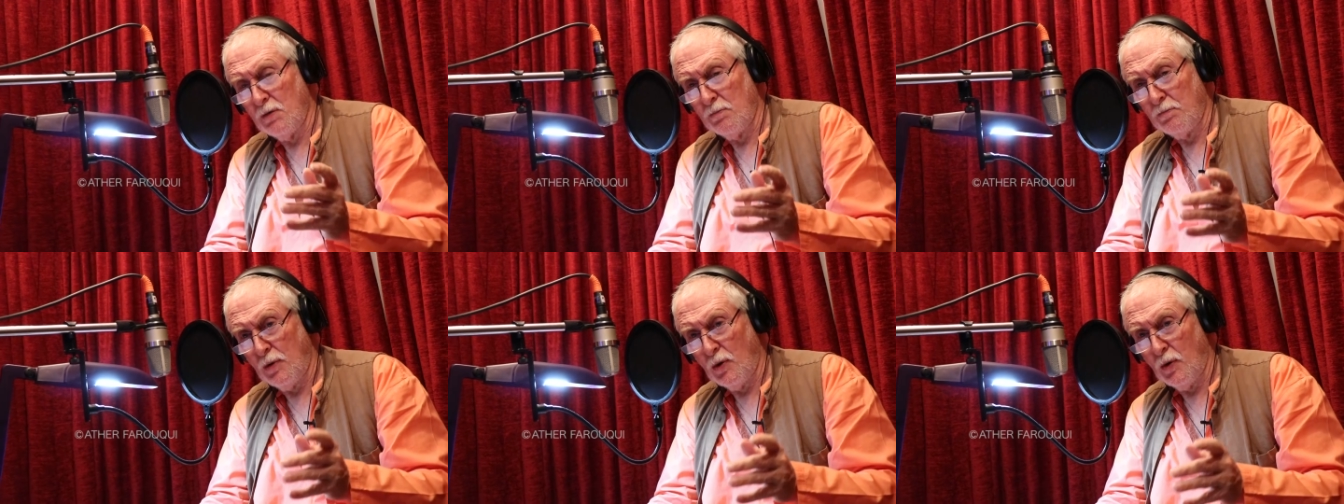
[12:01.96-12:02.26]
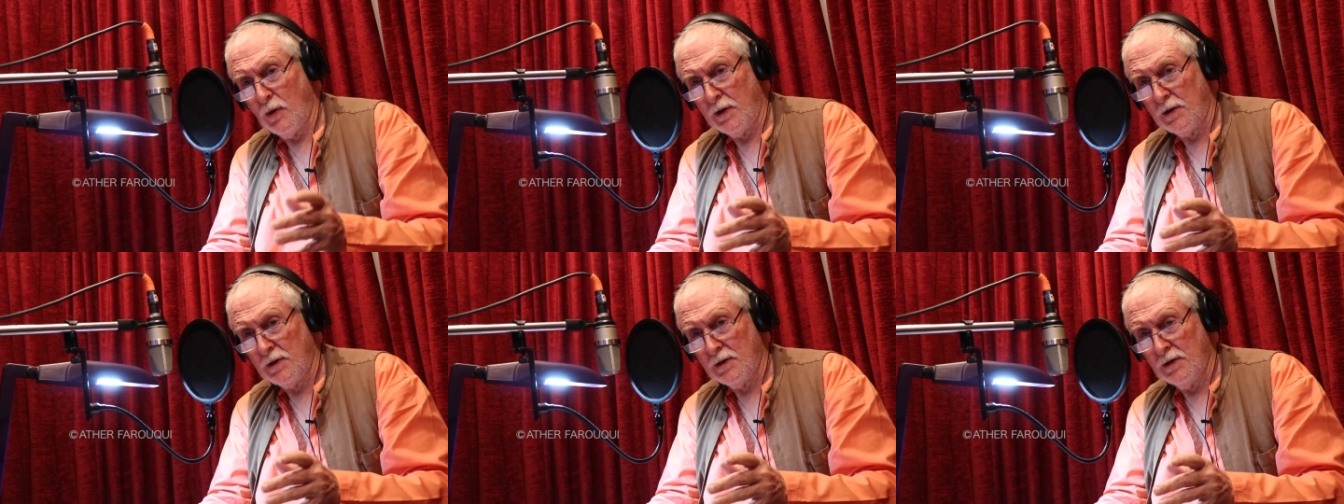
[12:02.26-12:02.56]
a
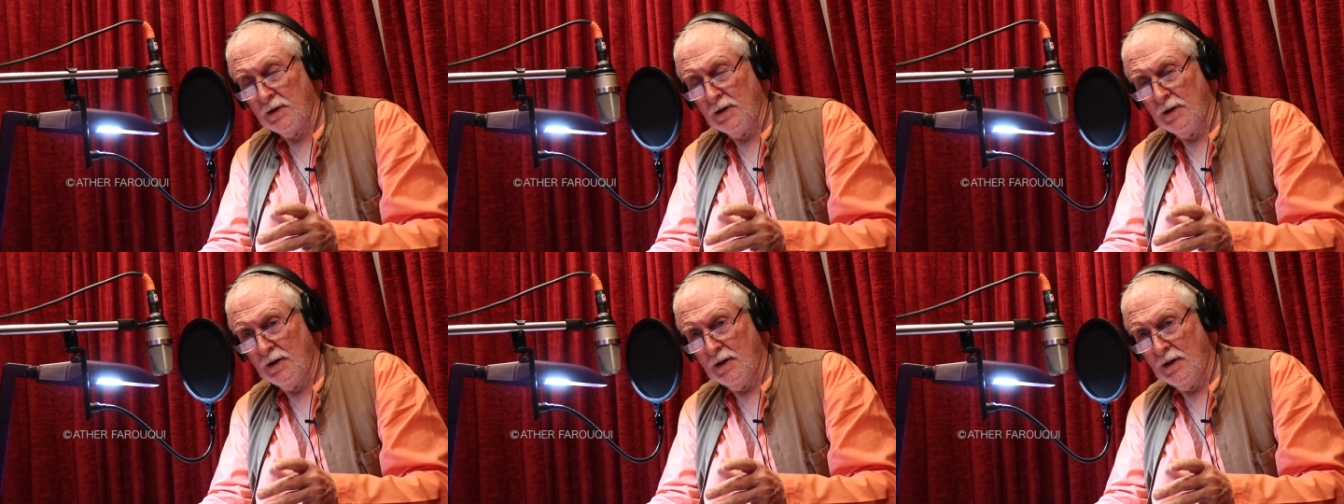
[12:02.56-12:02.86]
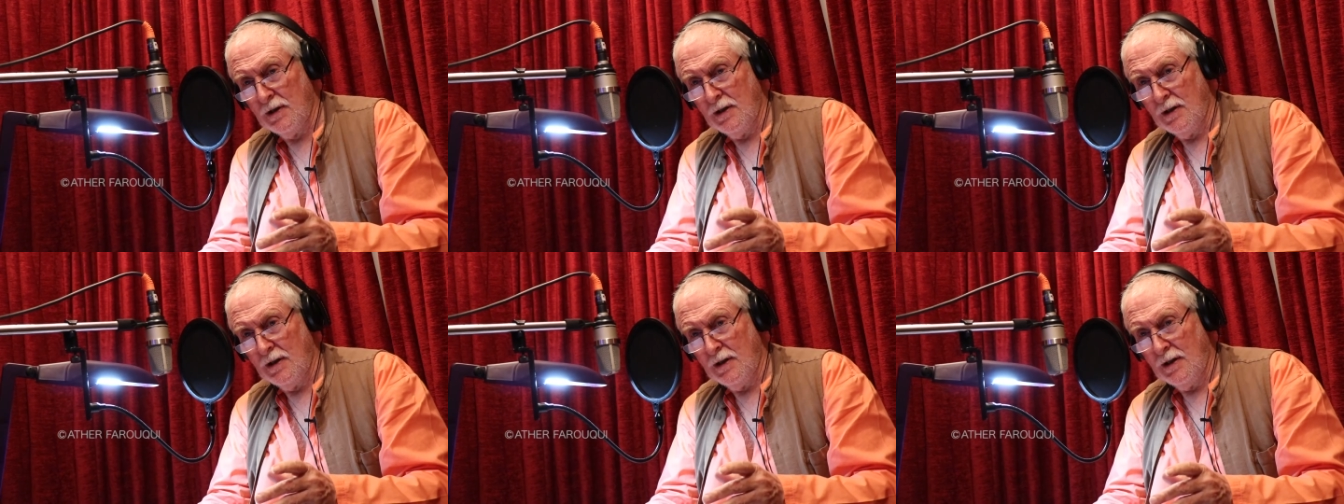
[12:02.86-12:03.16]
poet,
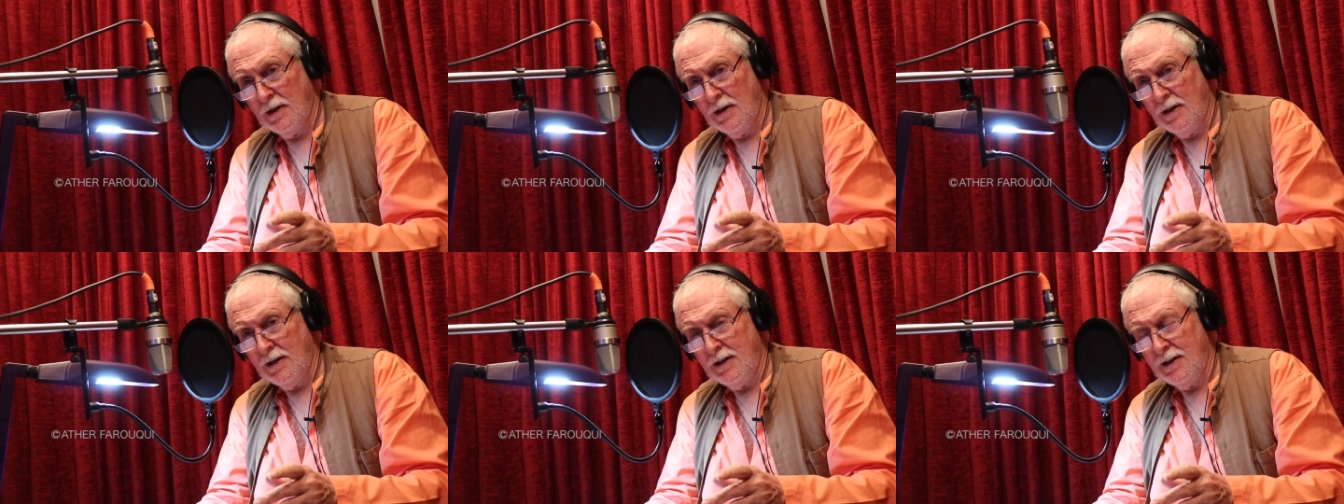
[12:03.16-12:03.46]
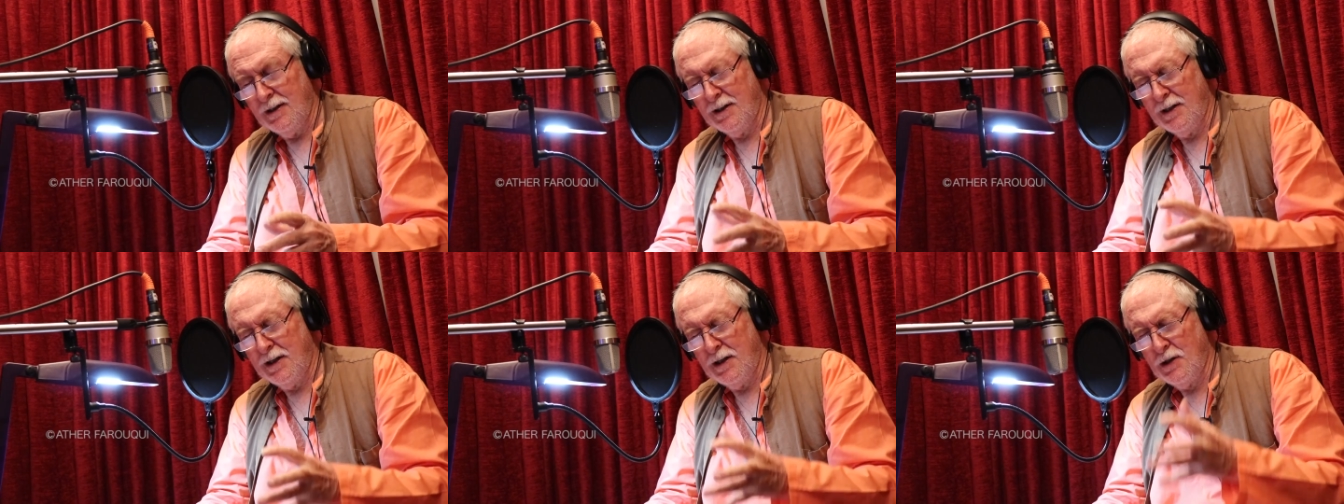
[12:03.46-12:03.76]

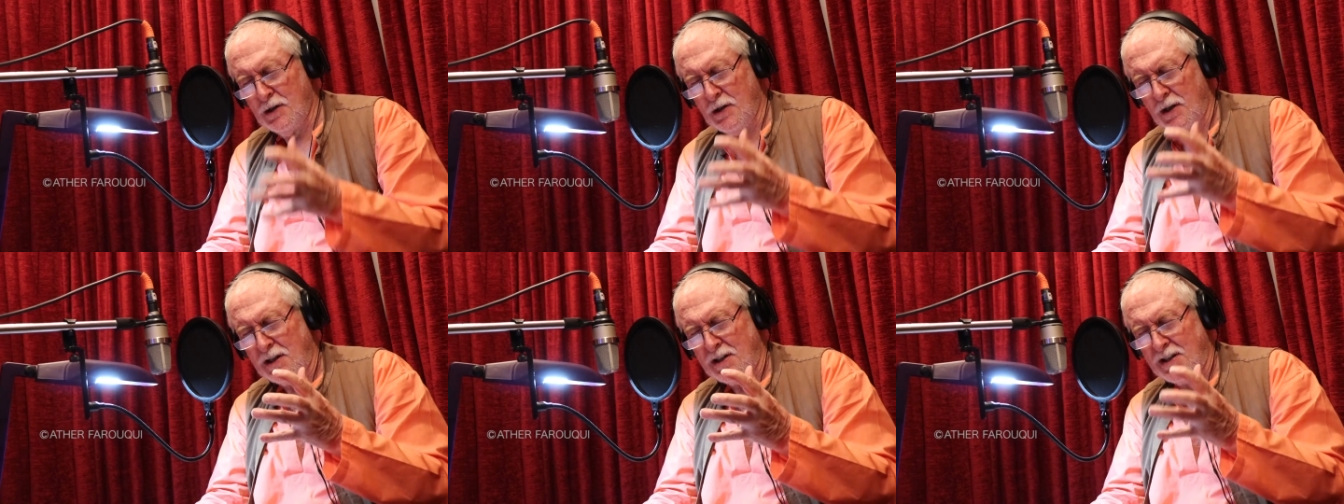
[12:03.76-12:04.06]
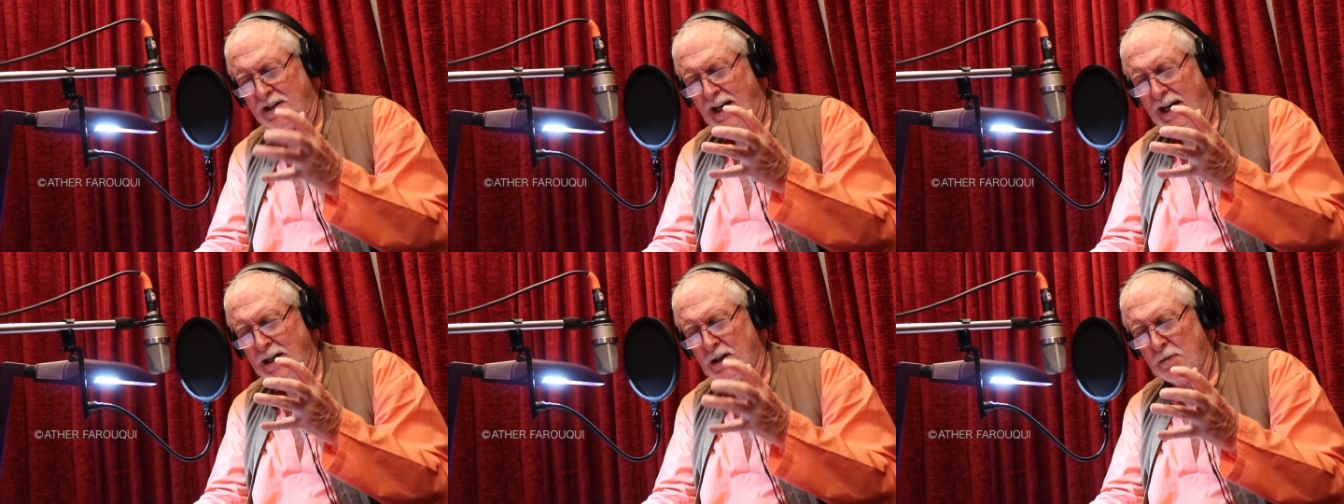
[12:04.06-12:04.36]
he's
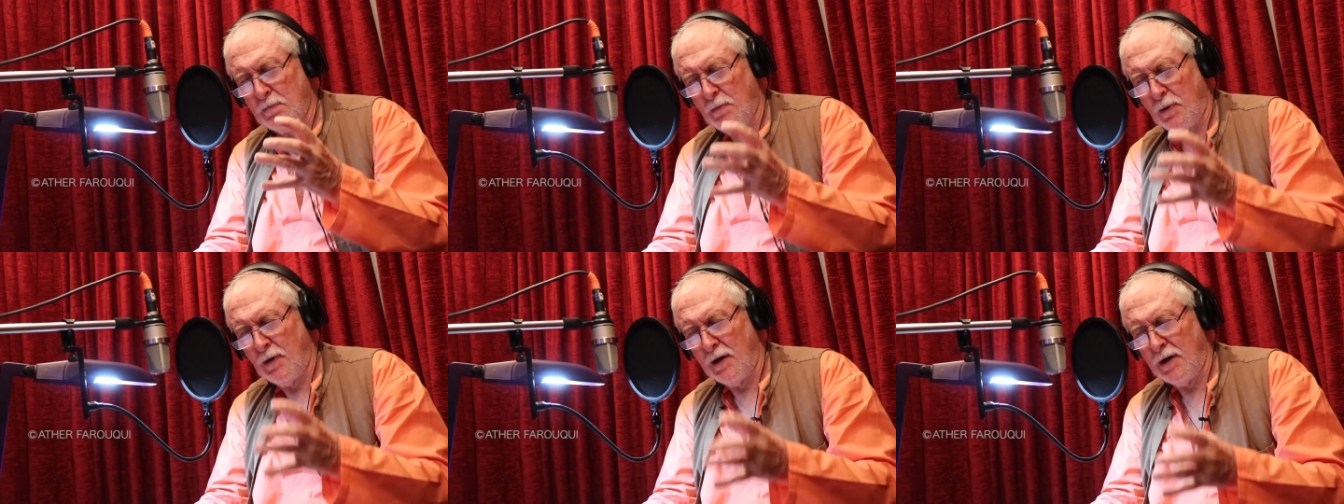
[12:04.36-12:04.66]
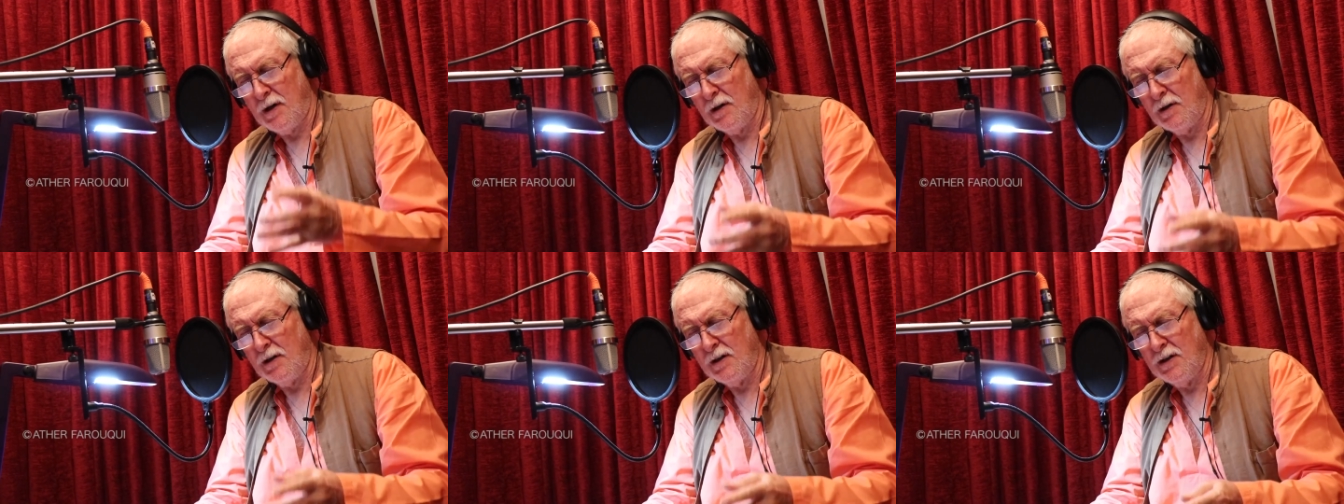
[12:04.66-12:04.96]

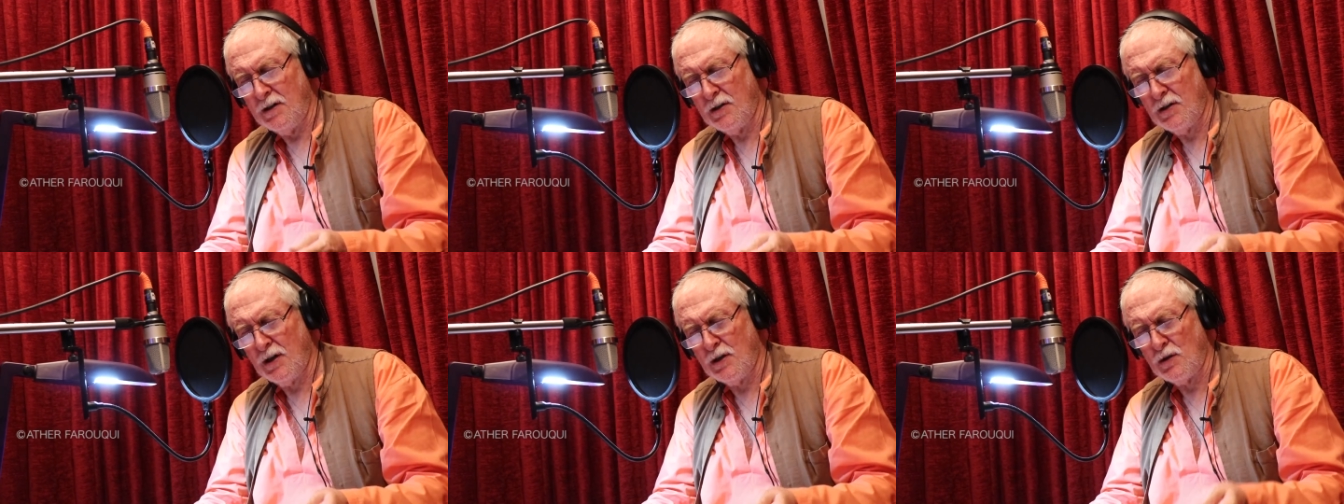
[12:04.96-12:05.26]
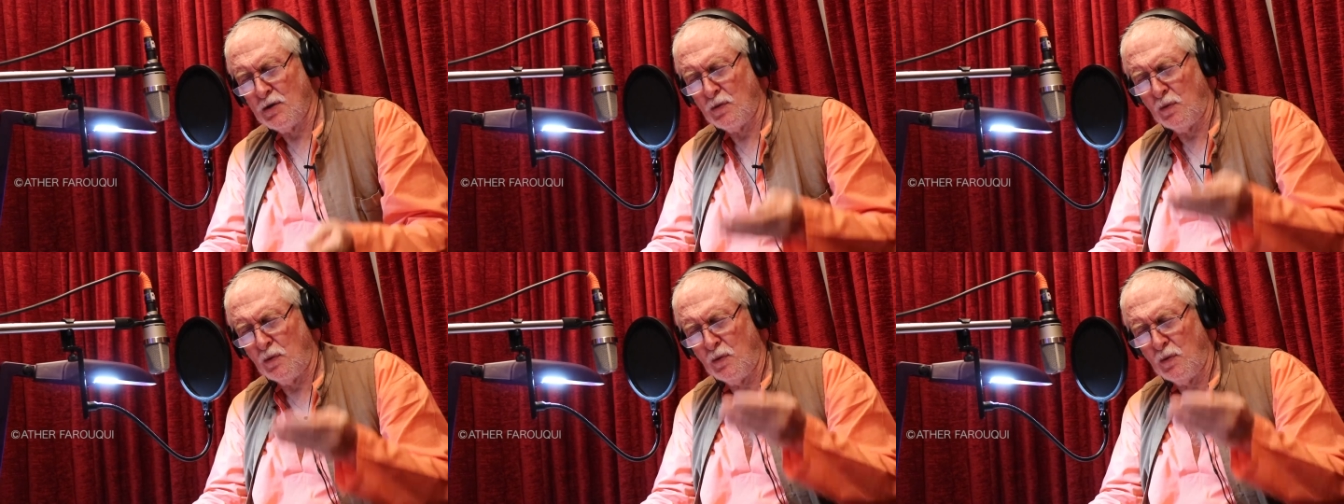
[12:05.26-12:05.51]
exasperated and he says,